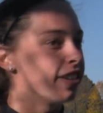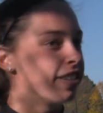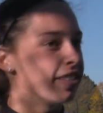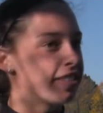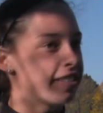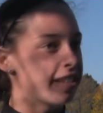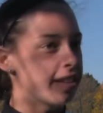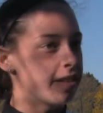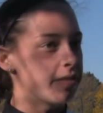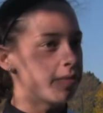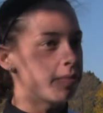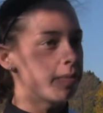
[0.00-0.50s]

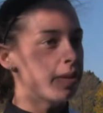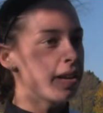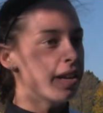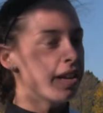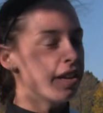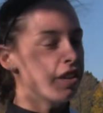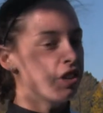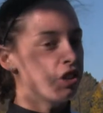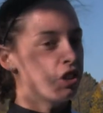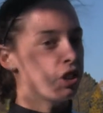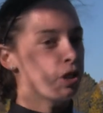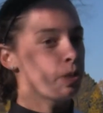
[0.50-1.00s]
Instead of
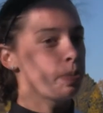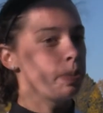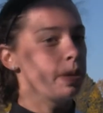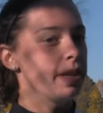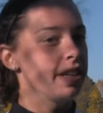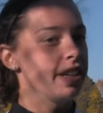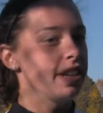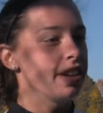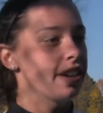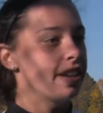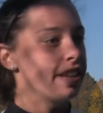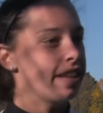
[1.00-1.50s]
just
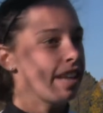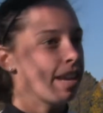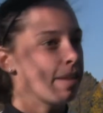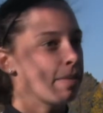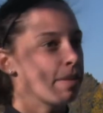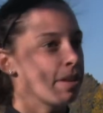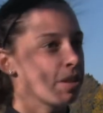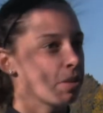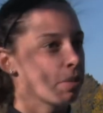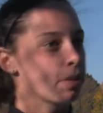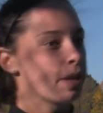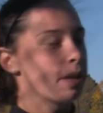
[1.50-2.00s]
being here on game
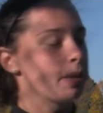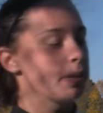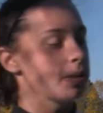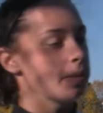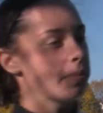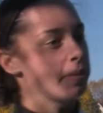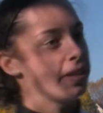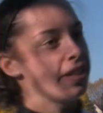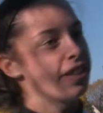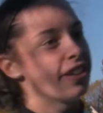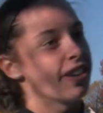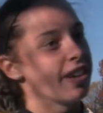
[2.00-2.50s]
days, we're able to
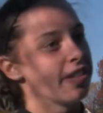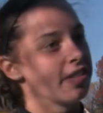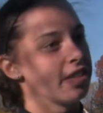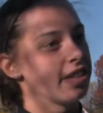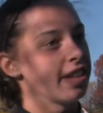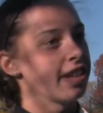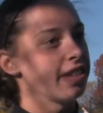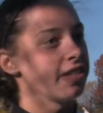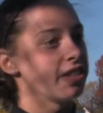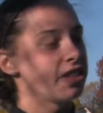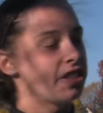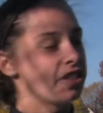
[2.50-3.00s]
be here every
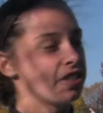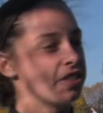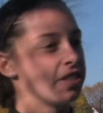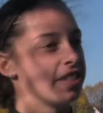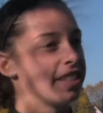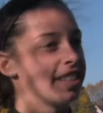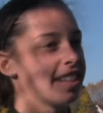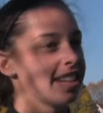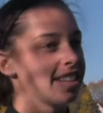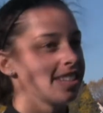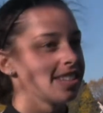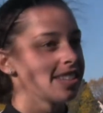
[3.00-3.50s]
day, which is
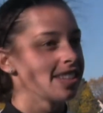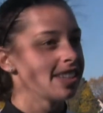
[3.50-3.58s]
really nice.